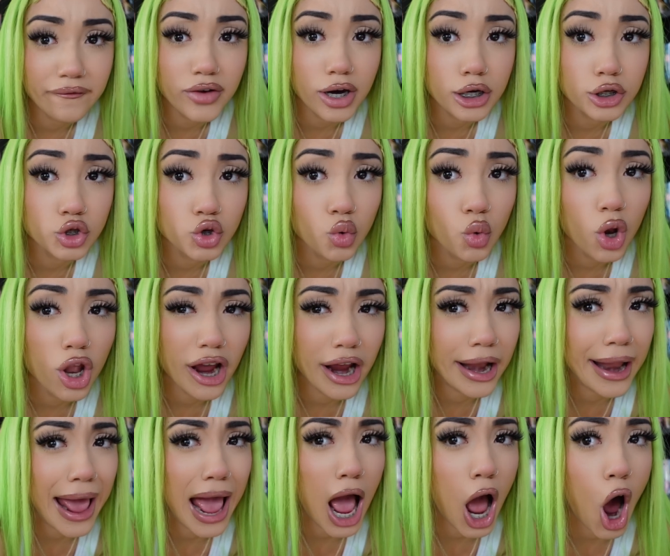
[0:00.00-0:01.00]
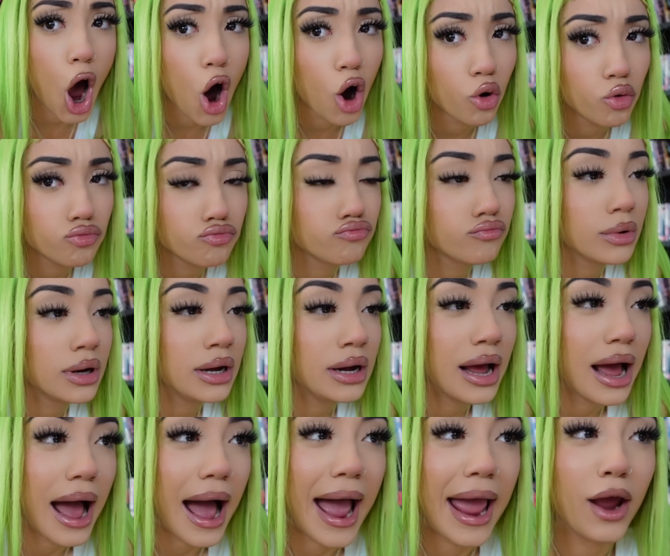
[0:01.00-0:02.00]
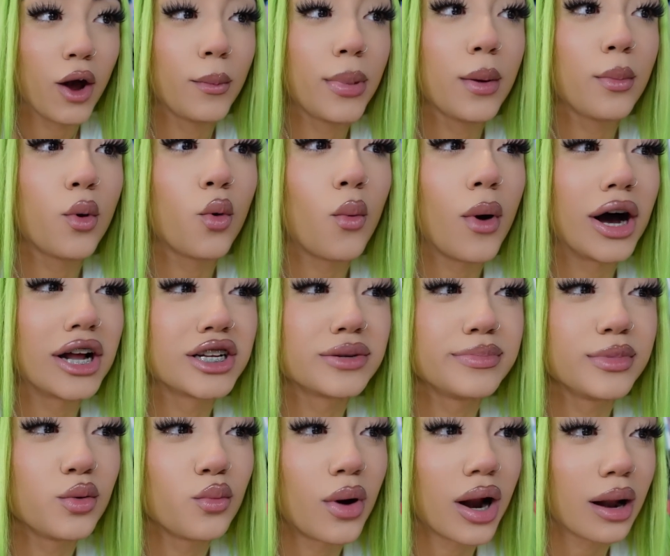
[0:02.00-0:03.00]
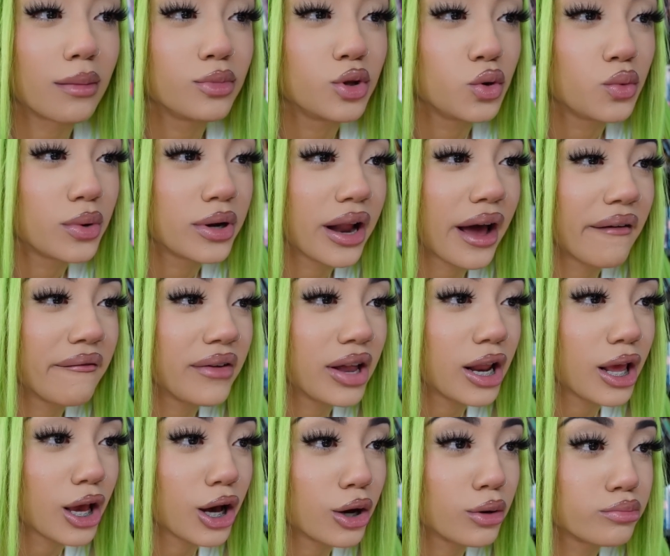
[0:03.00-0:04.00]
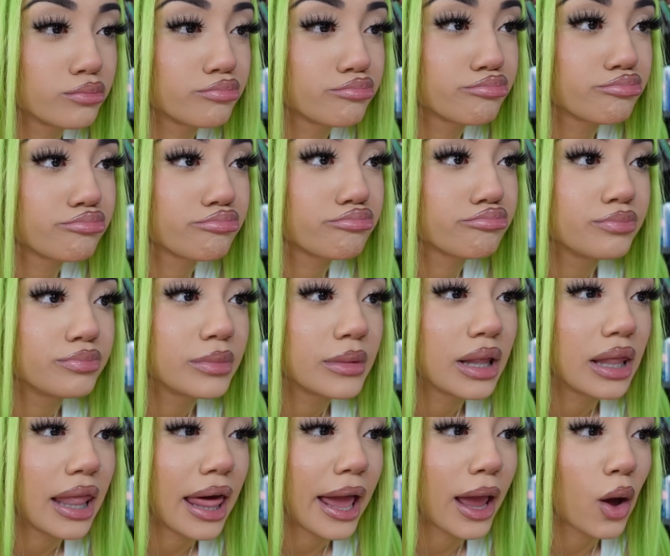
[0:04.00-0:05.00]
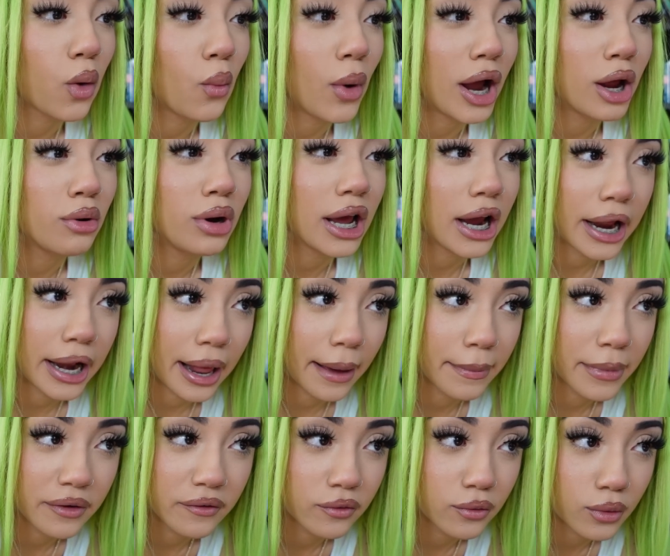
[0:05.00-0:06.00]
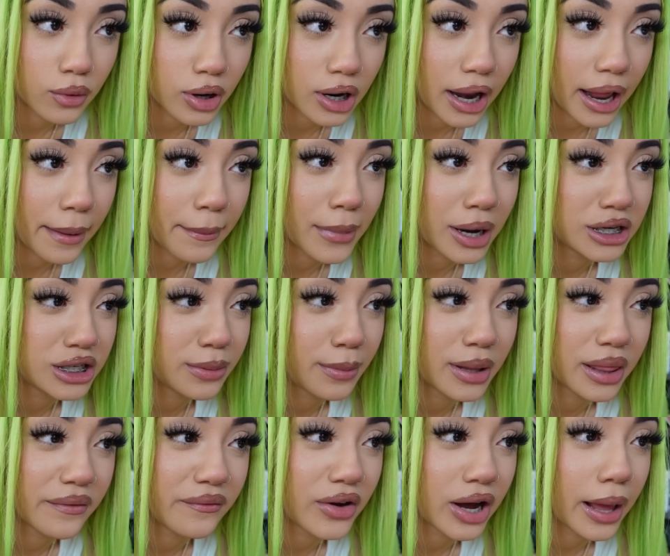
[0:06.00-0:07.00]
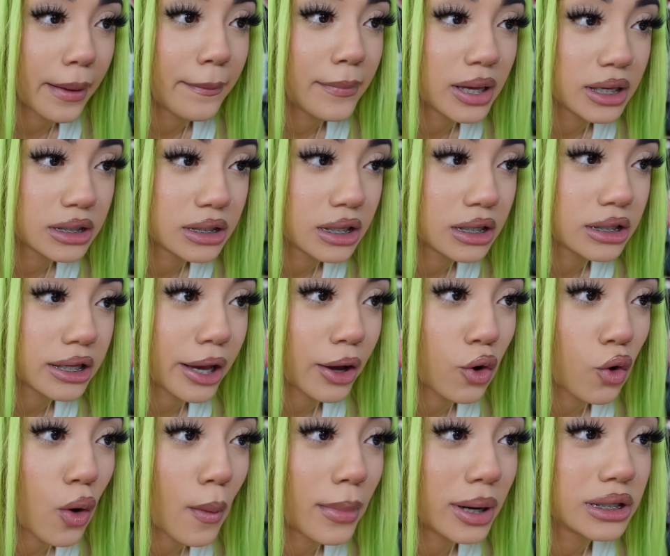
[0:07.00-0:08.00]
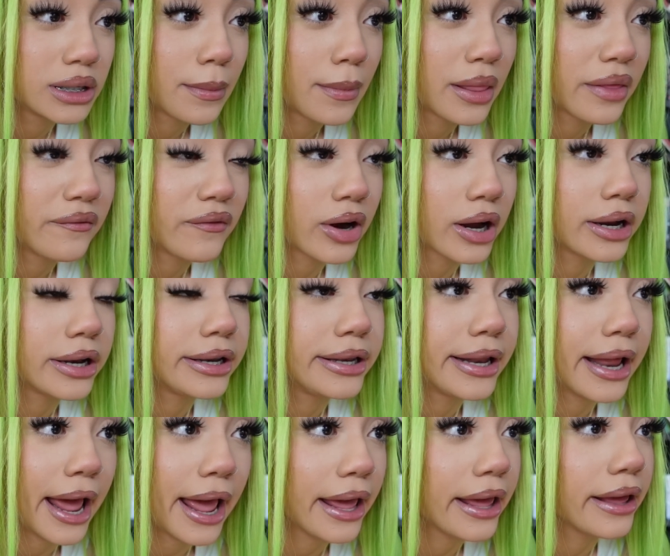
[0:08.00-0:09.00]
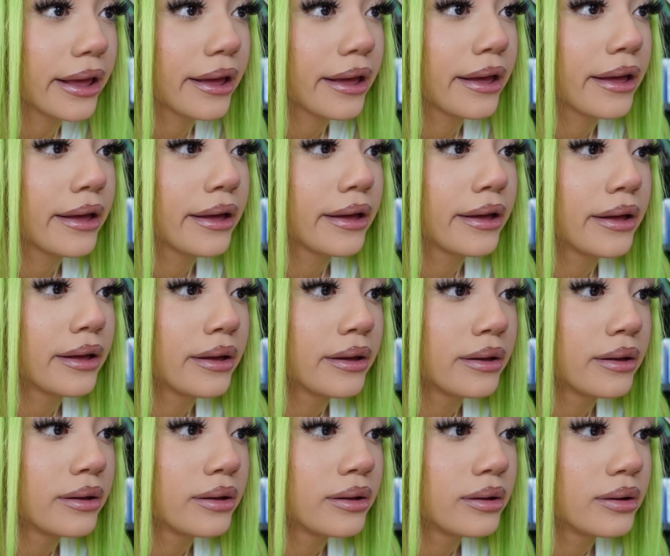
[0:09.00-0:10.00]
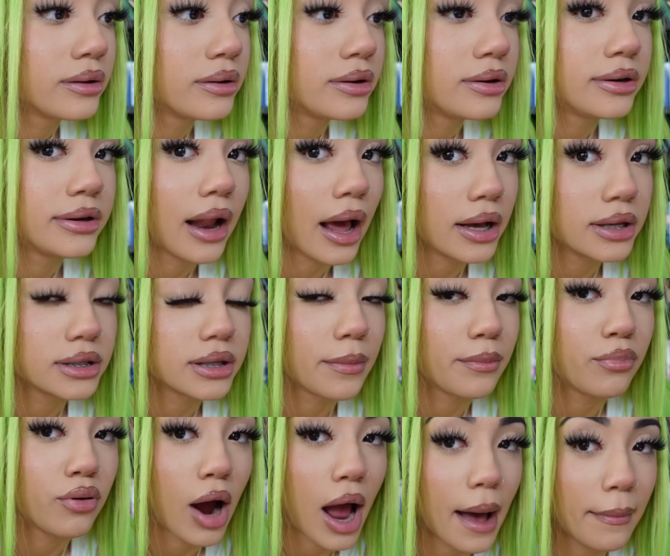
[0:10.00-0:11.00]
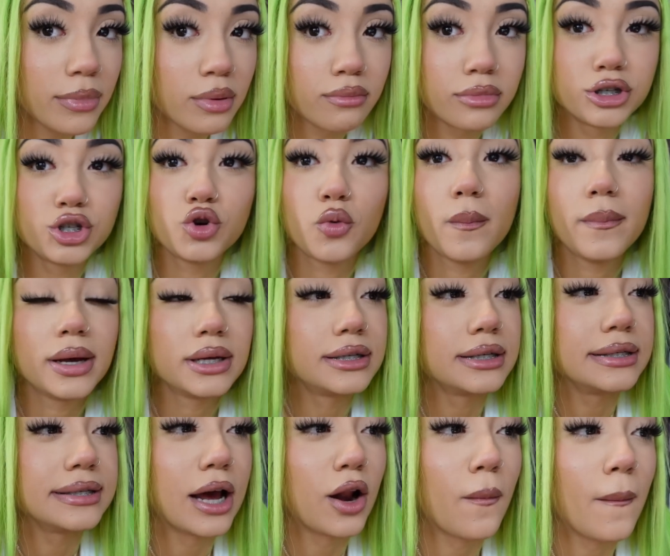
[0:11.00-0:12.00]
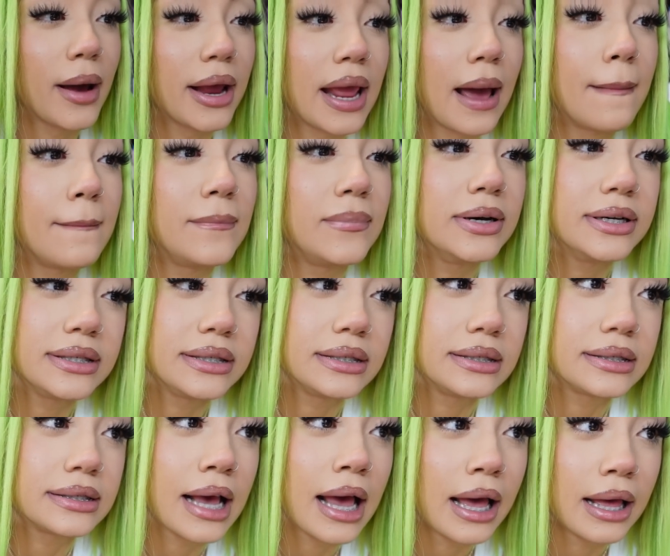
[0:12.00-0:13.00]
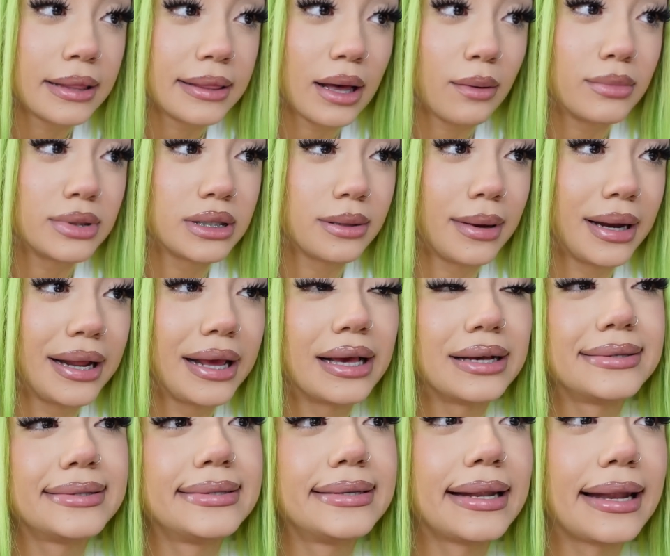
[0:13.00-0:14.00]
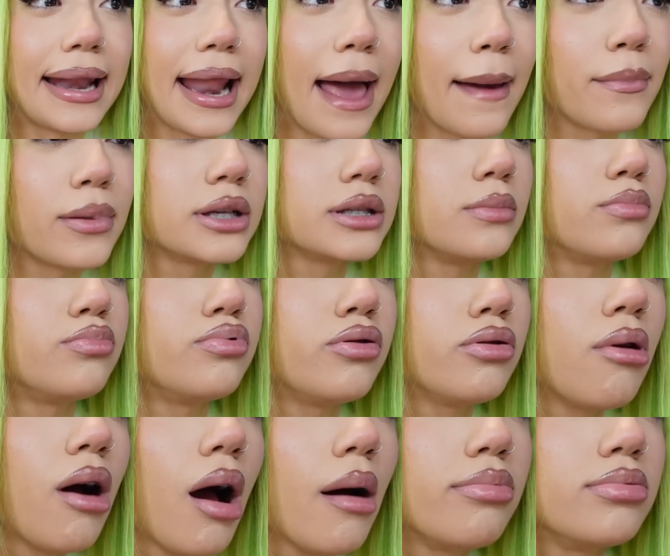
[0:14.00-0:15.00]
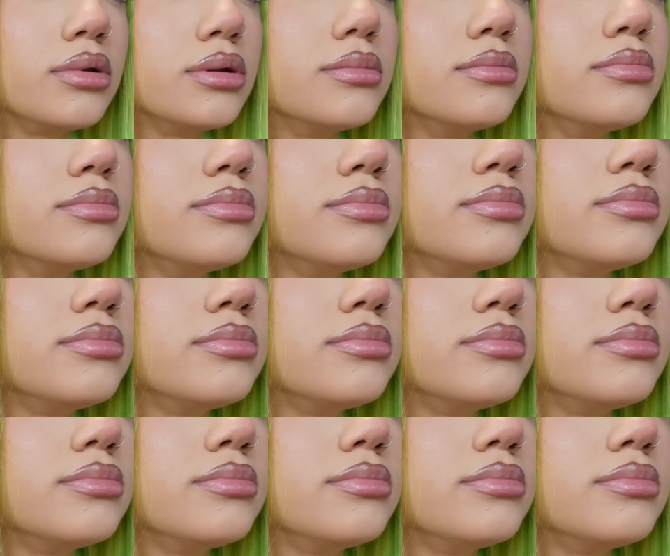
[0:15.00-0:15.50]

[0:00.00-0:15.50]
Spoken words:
fuck is you looking at, hoe? I hear people watch me while I'm doing a video. Like, why are you looking at me for? Like, mind your motherfucking business and go about your motherfucking day. That's the problem with you bitches. Y'all don't mind your business. Then when somebody gets slapped, it's a problem.